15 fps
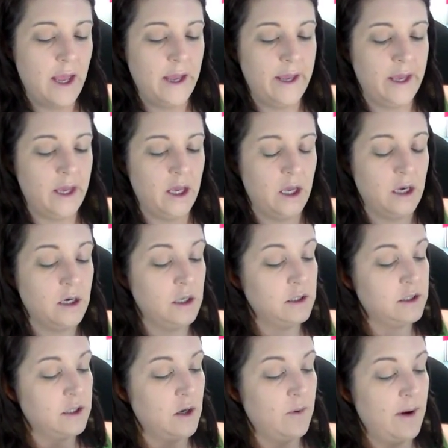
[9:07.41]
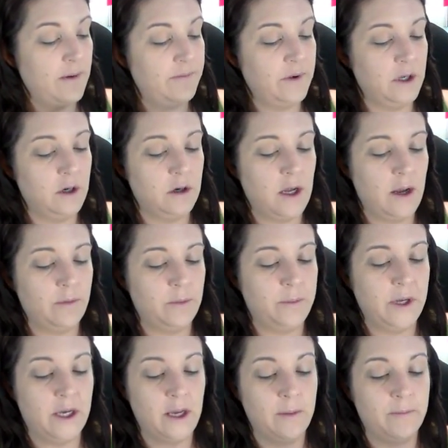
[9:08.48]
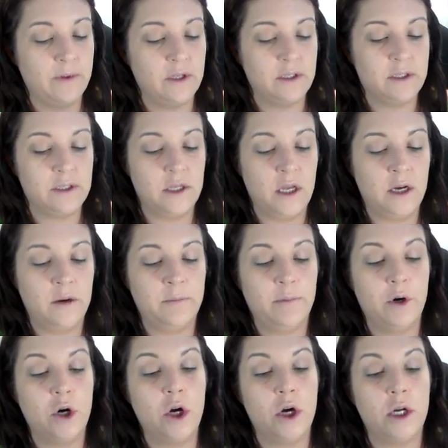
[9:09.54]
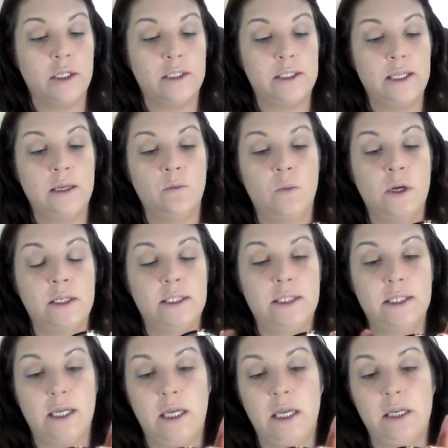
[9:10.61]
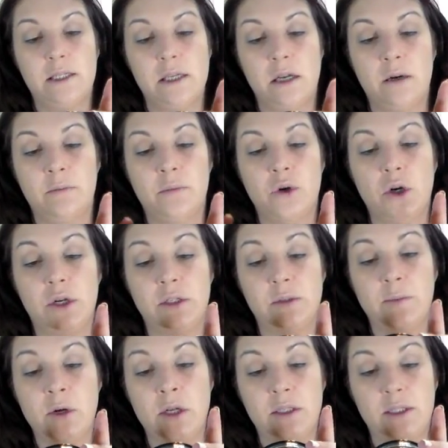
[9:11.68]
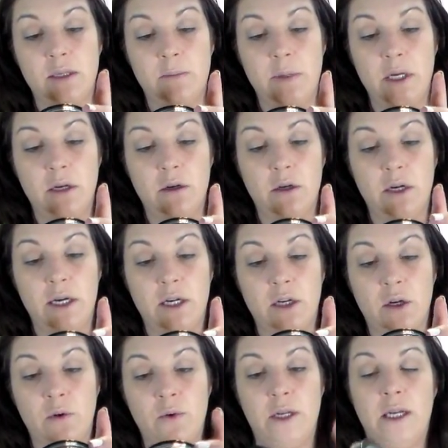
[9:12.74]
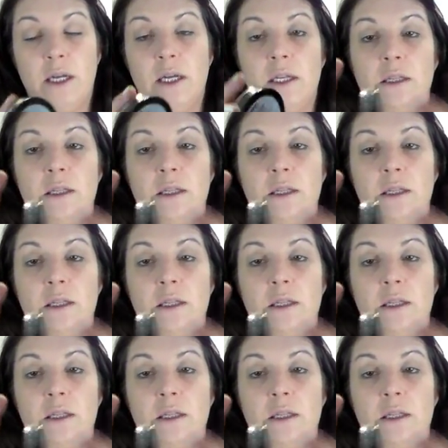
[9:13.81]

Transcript: And so I figured I would pick up this Sun and Bronze NYC Sun and Bronze bronzing powder in Coney